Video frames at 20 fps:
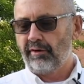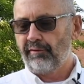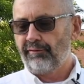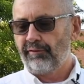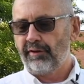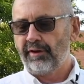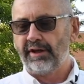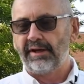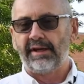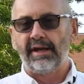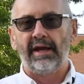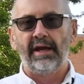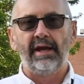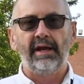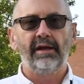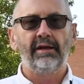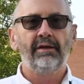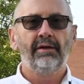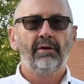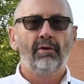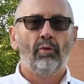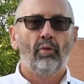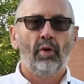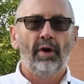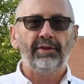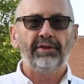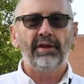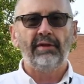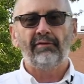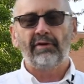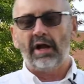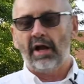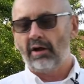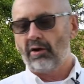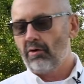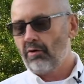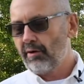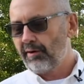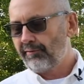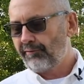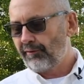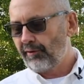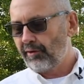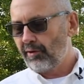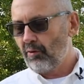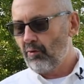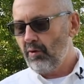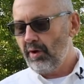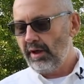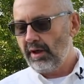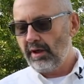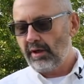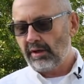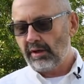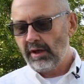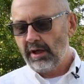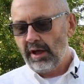for the day, what they've got going for the week,